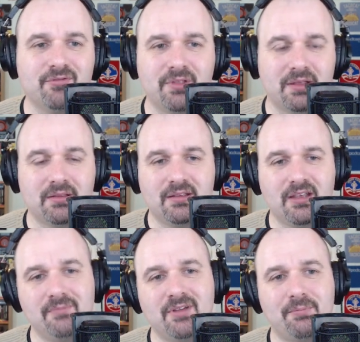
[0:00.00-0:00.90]

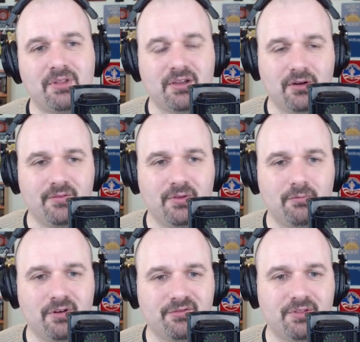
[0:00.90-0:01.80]
up with a curve that
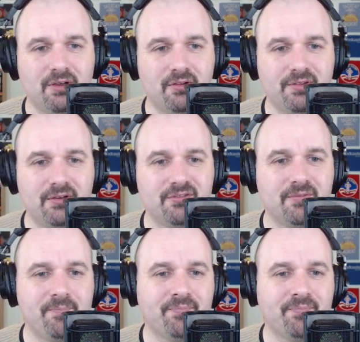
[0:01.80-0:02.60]
works with all of those.